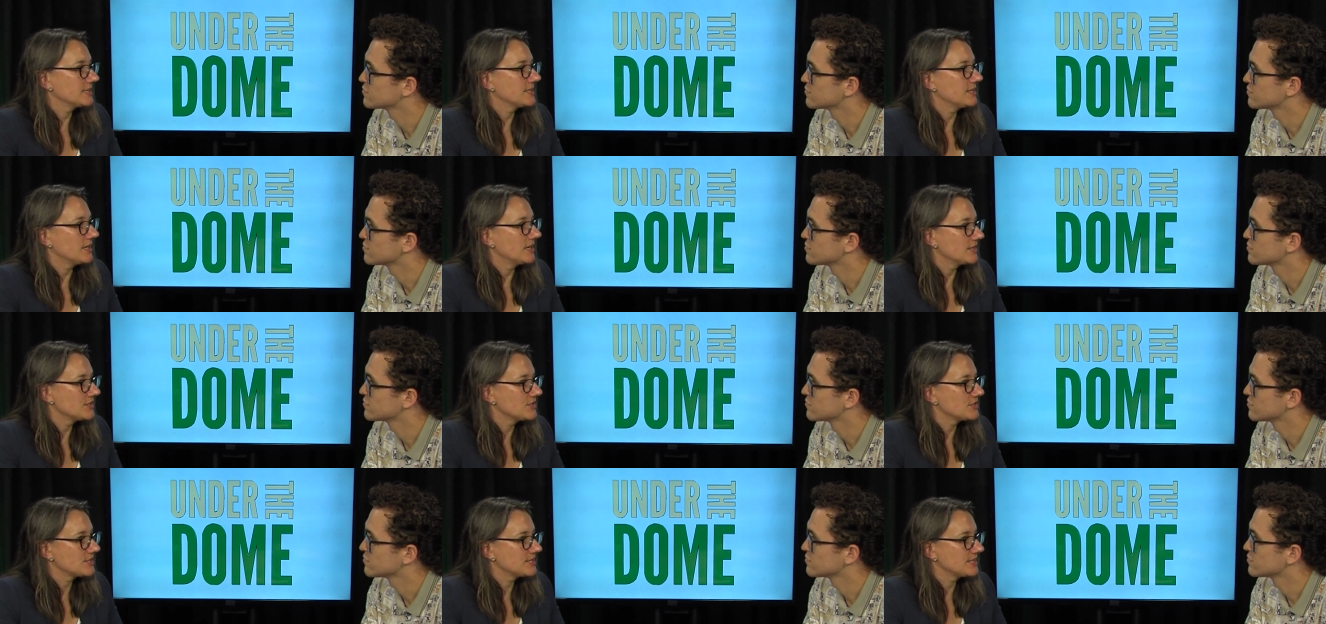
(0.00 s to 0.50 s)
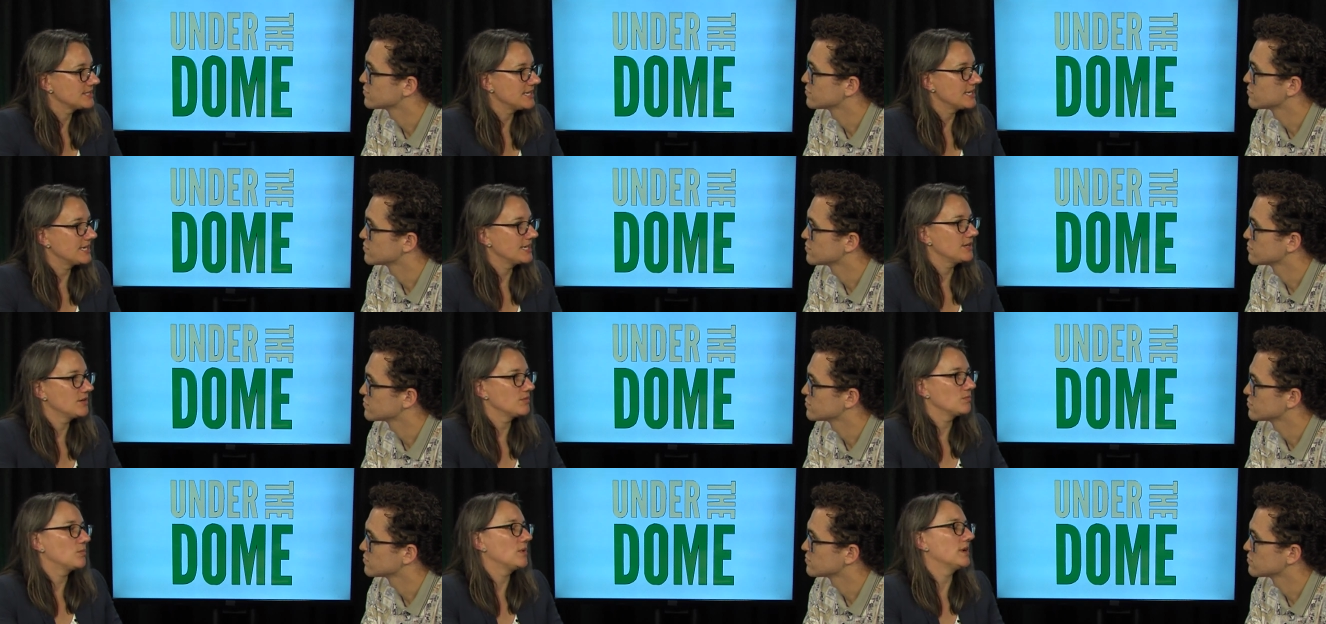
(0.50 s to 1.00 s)
Speaker 1: to
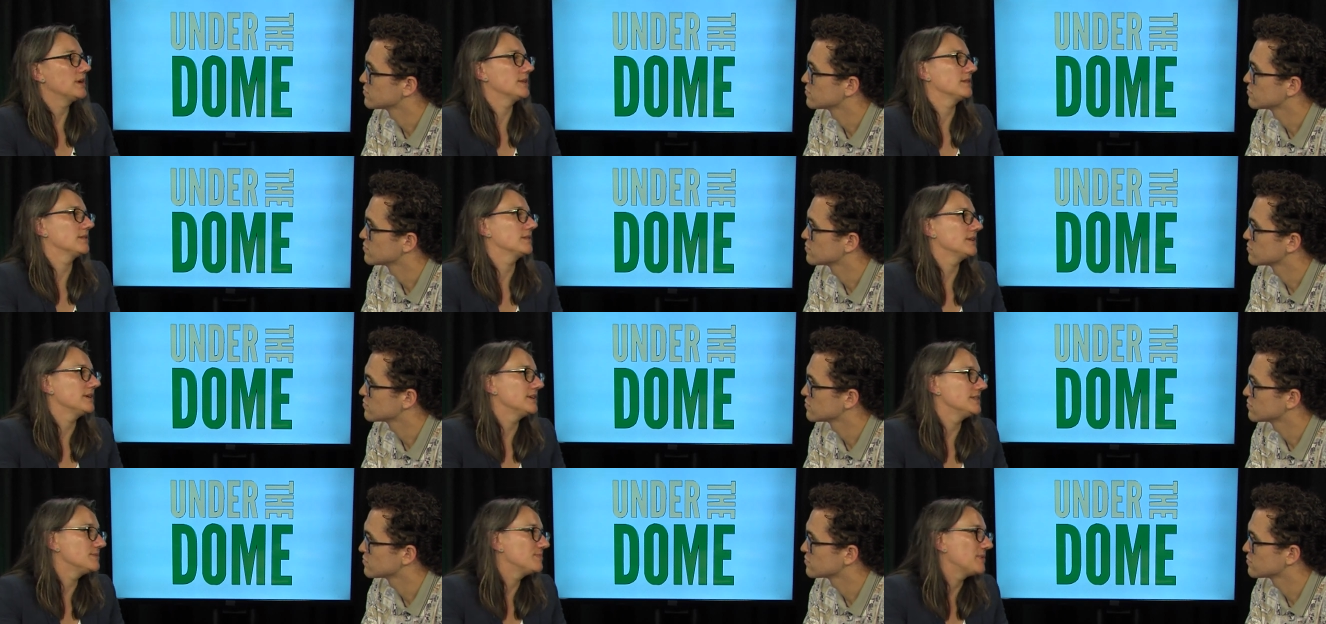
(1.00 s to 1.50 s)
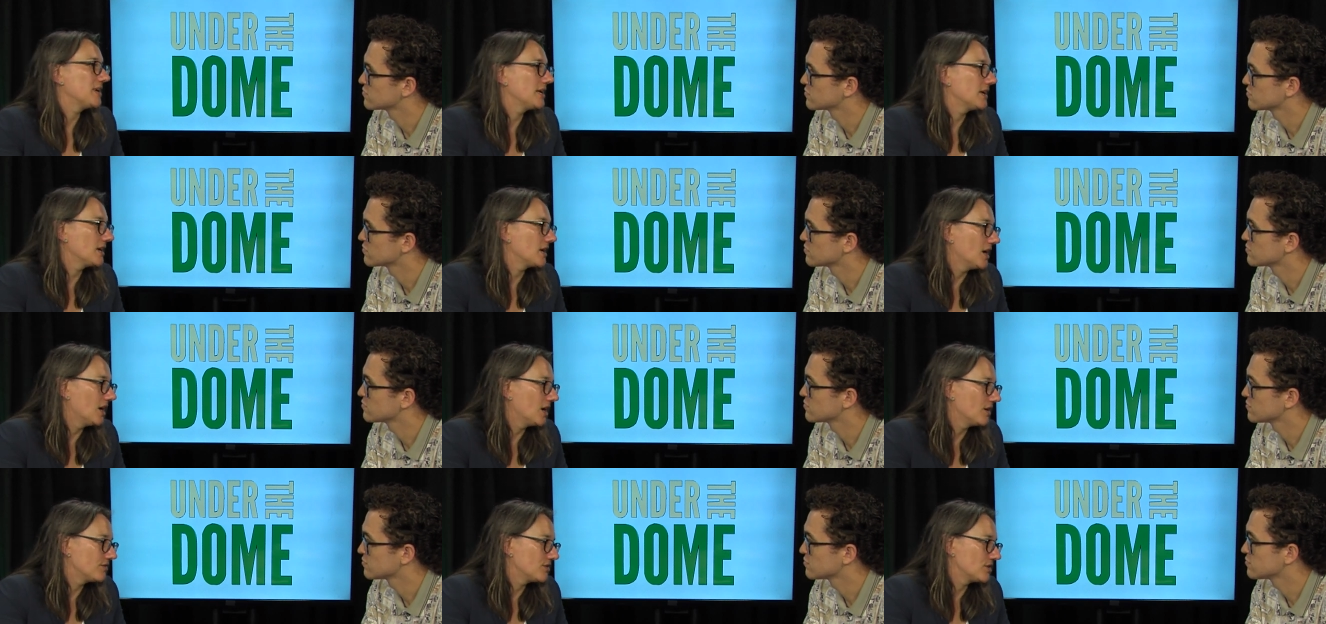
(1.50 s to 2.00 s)
understand what is being
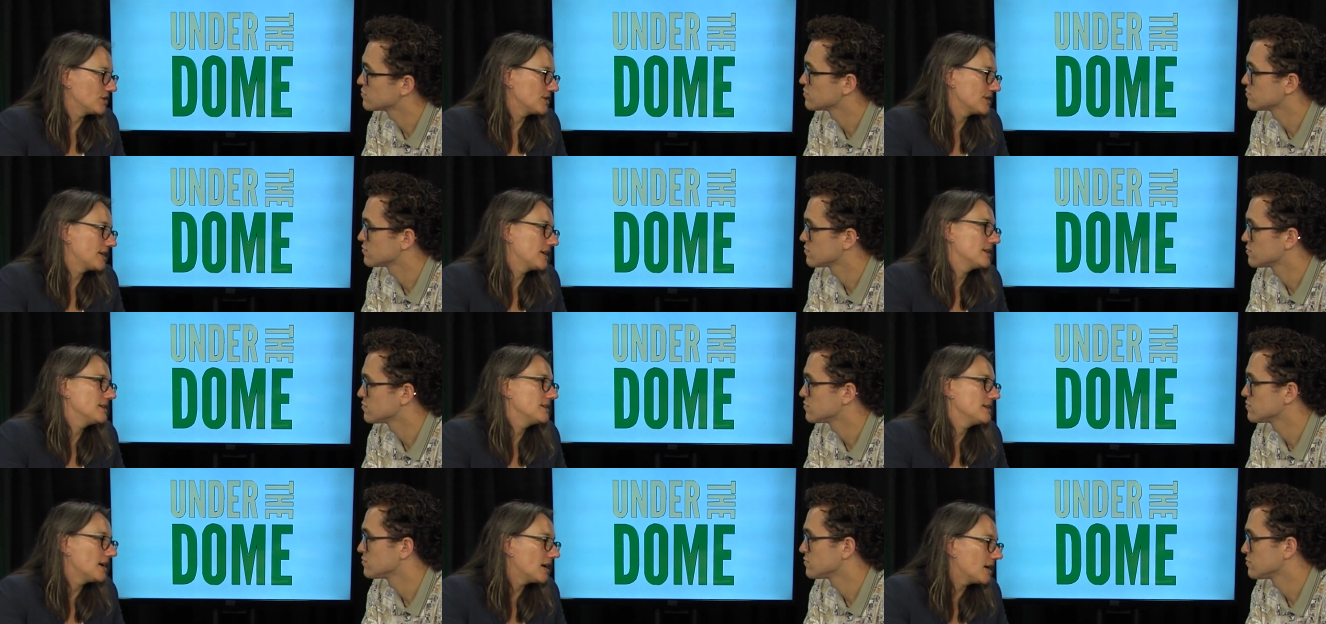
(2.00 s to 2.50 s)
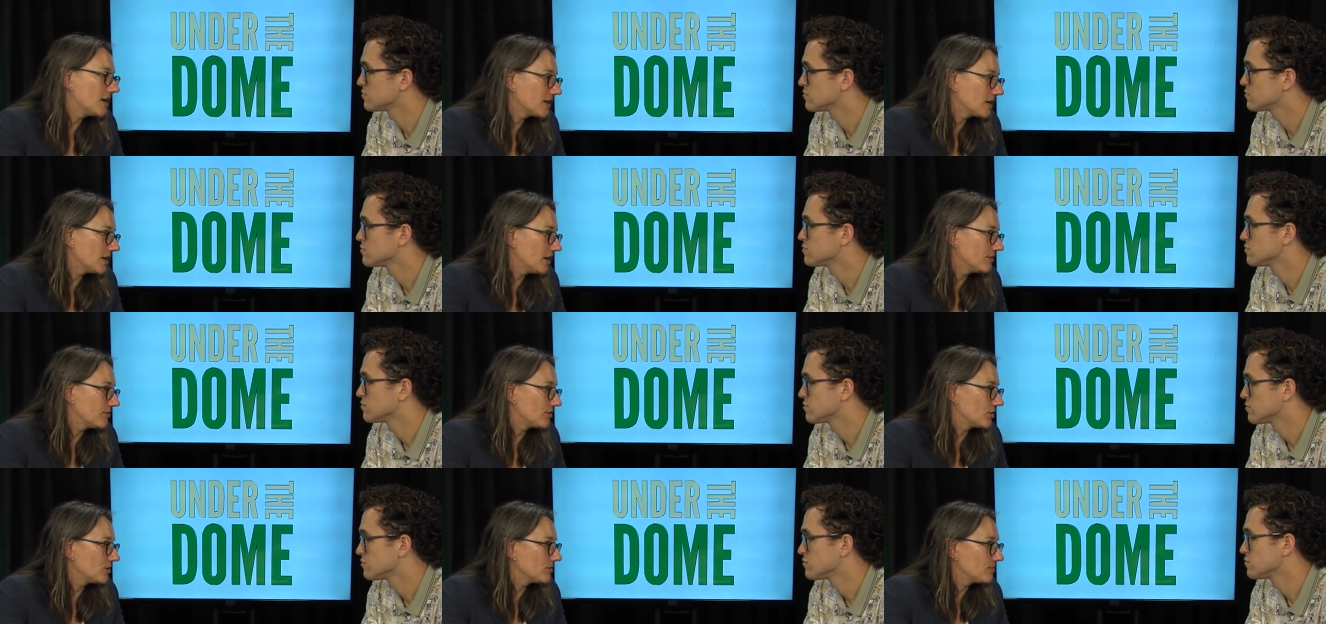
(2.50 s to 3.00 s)
covered and not
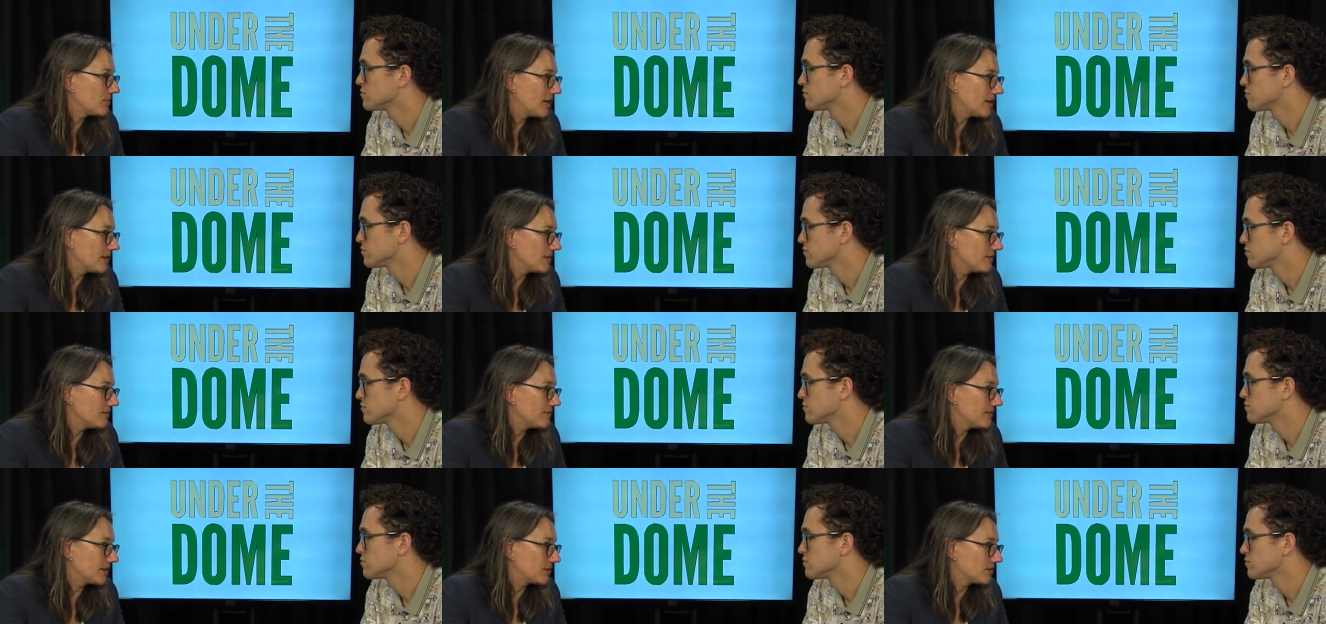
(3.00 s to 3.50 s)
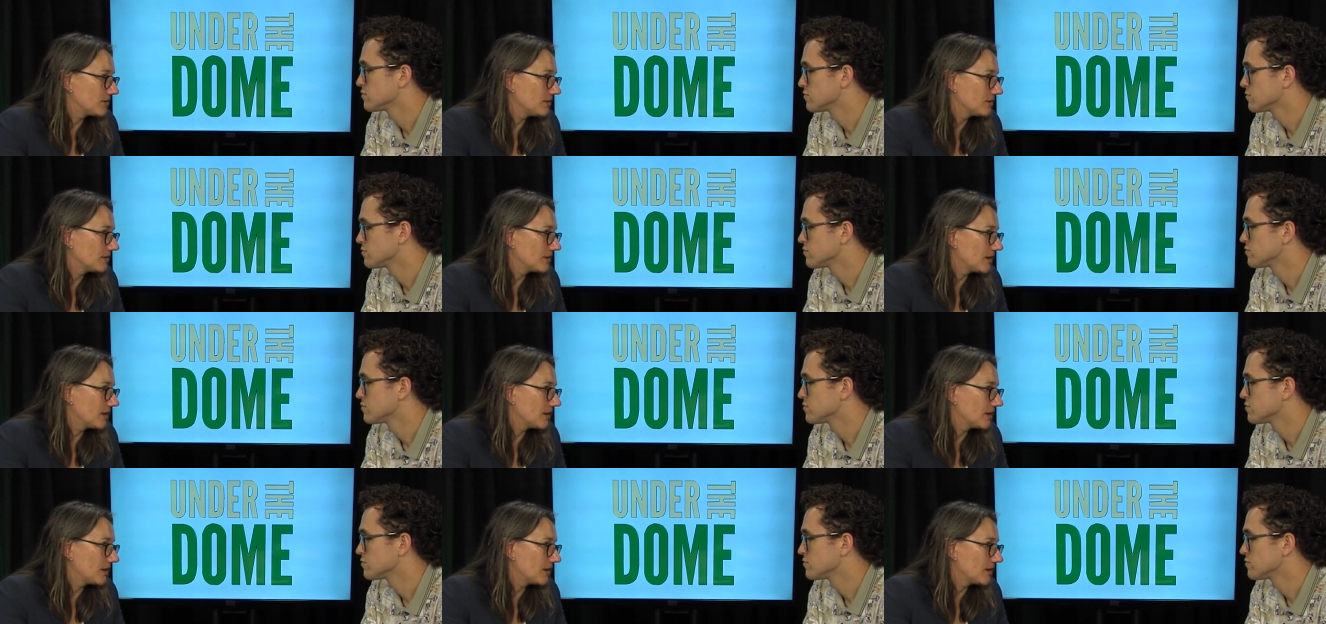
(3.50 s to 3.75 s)
covered by the federal